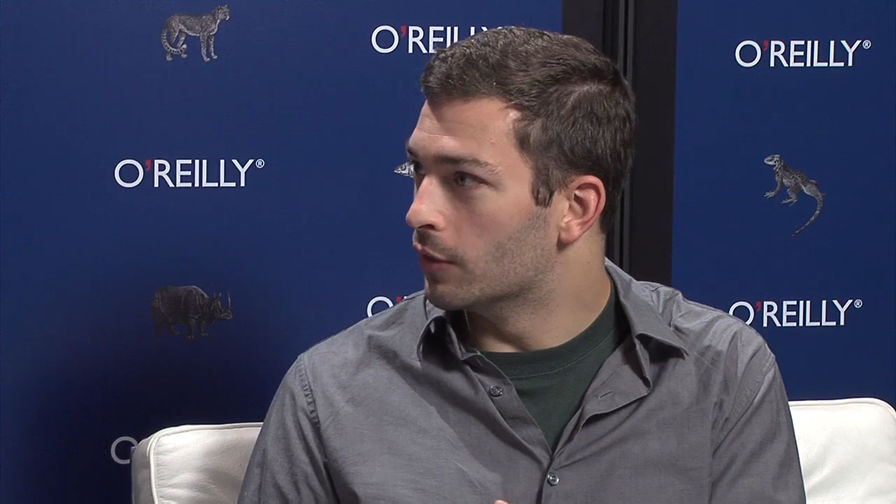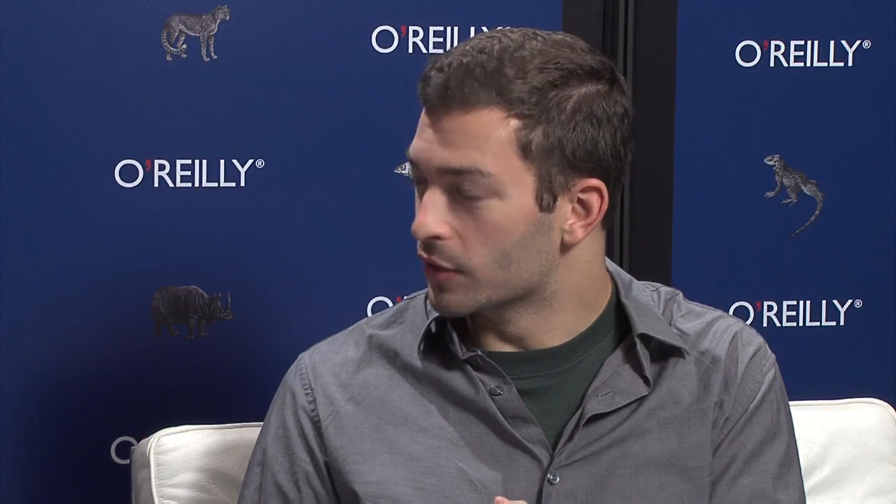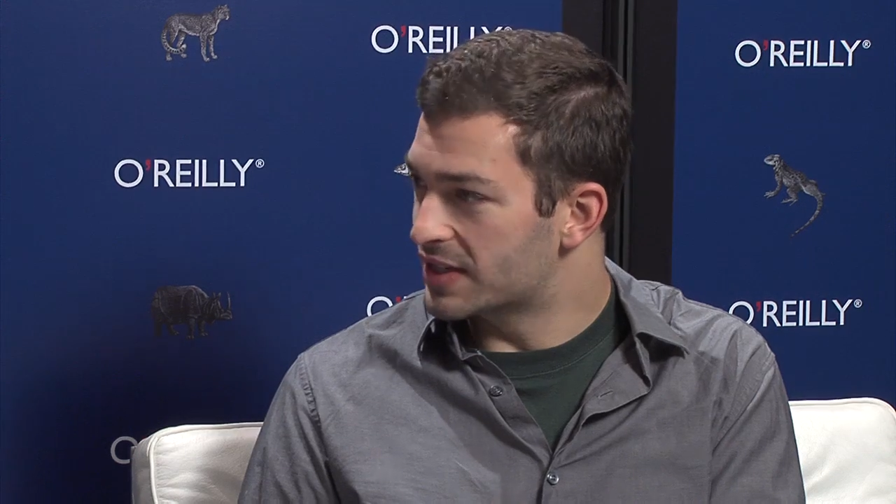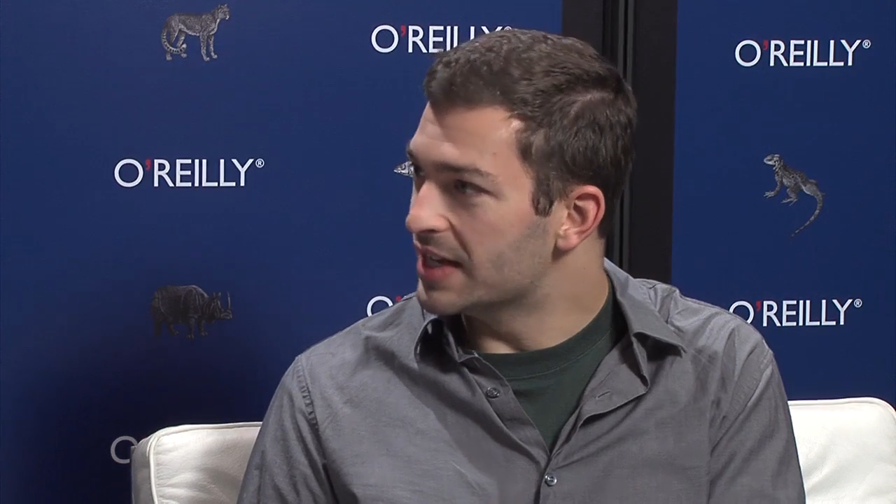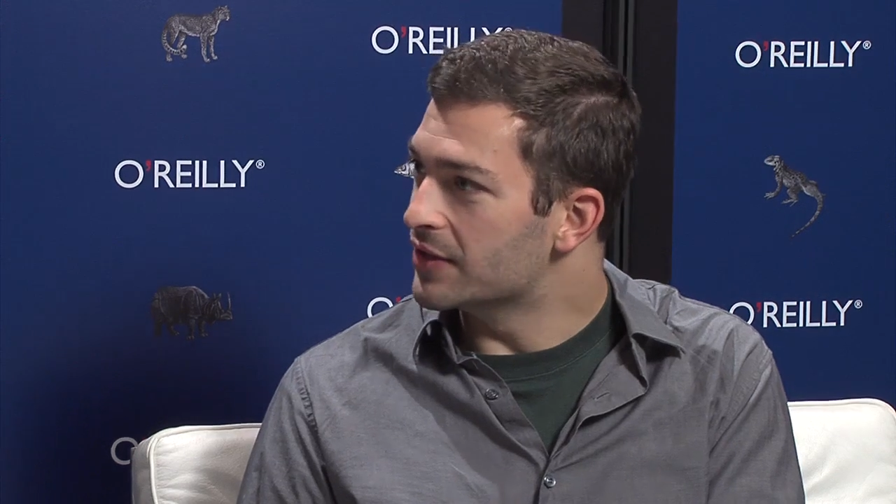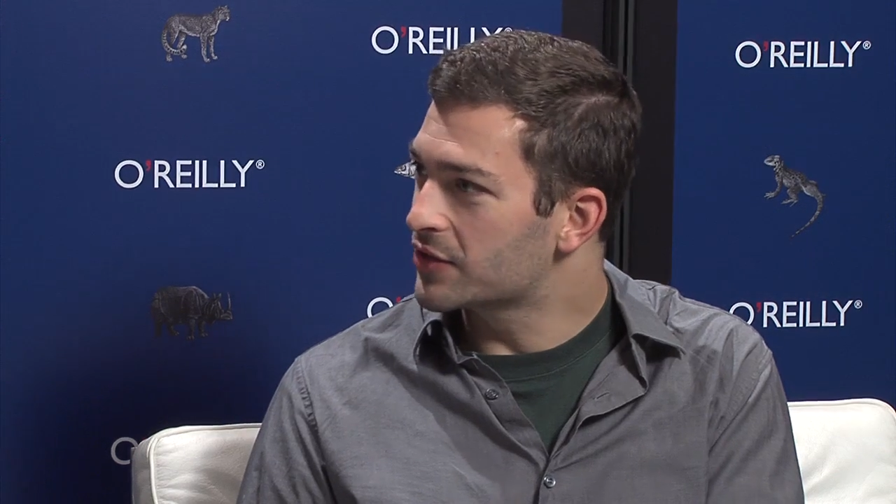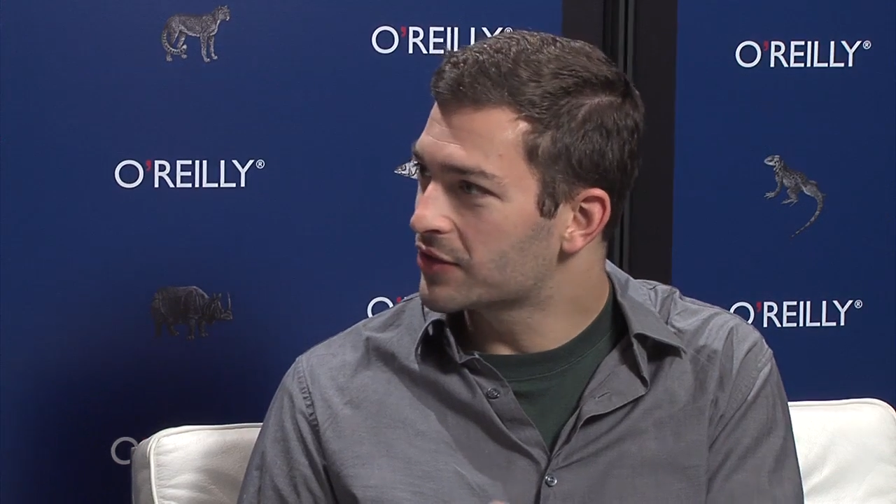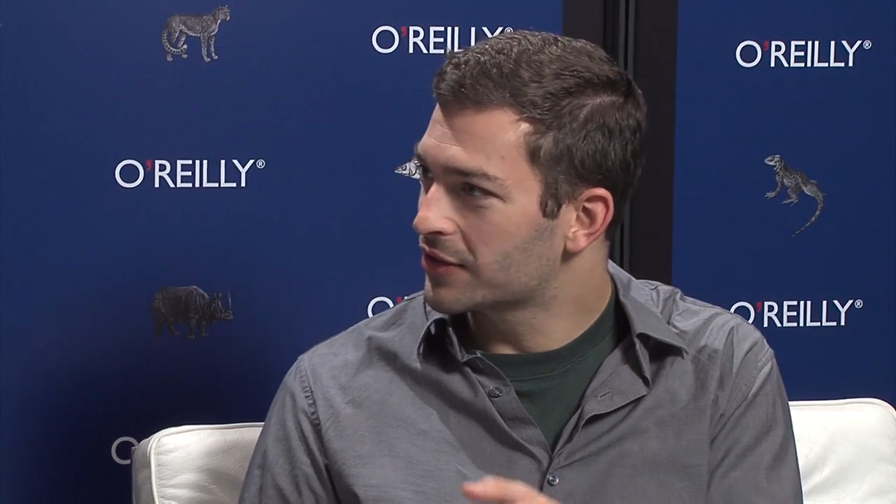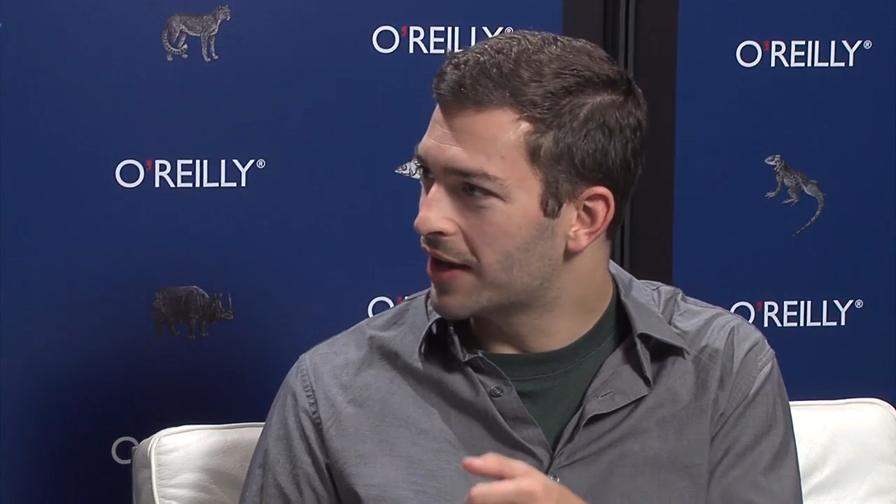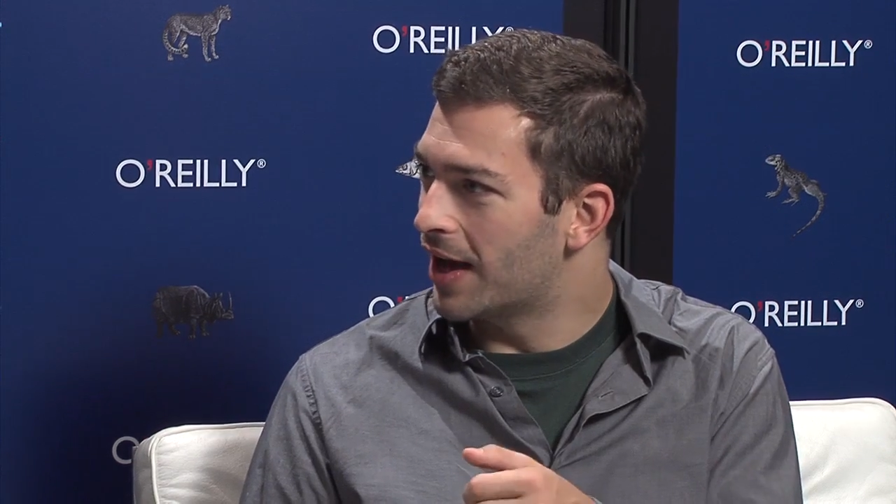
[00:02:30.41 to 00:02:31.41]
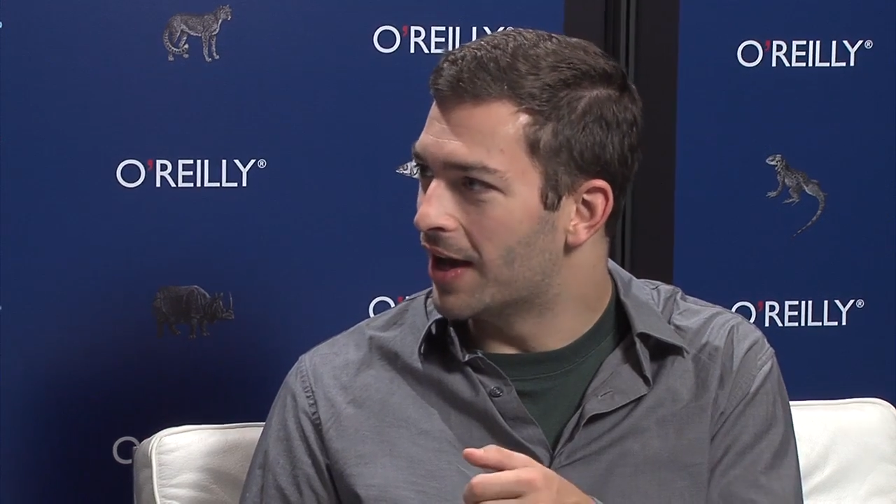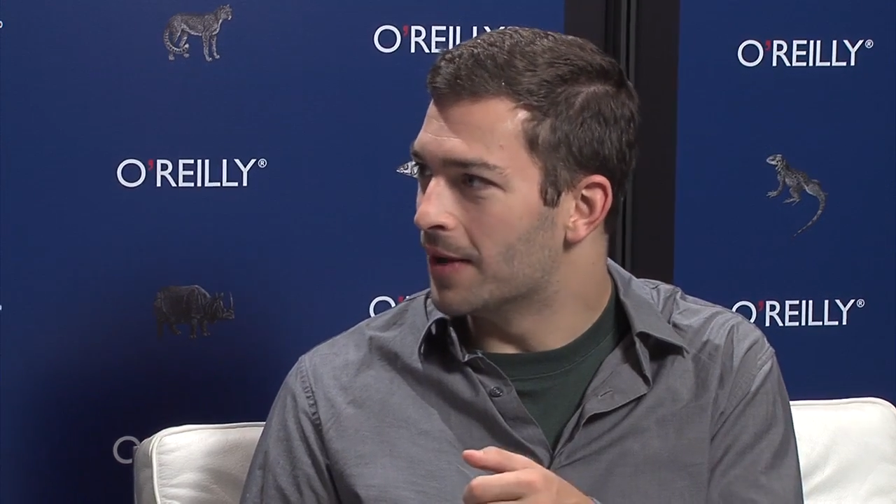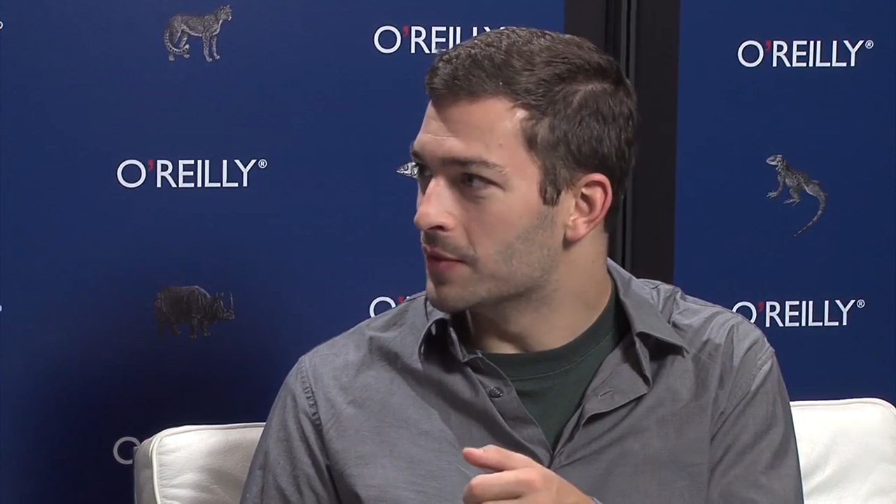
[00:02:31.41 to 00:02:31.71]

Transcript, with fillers: receipts. Um,